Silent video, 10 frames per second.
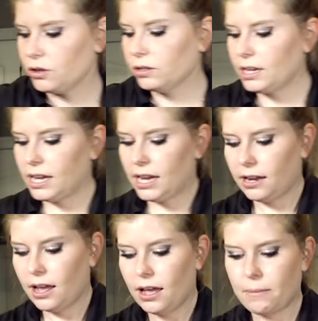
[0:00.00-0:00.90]
you'll
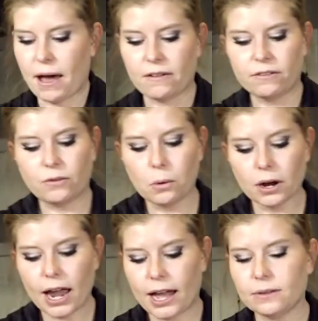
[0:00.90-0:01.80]
need about
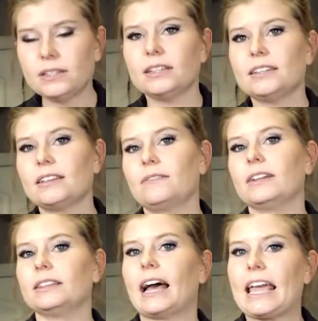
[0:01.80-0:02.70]
4 ounces of
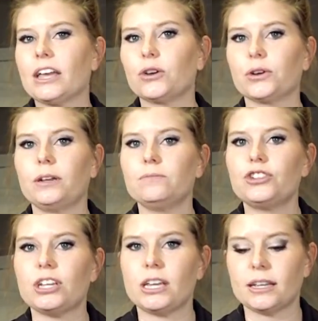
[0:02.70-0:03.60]
a light cream
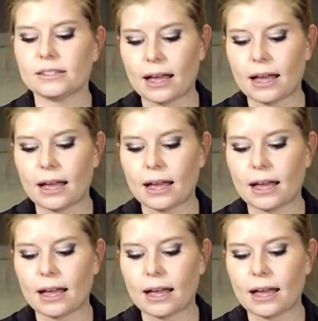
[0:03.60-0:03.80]
cheese.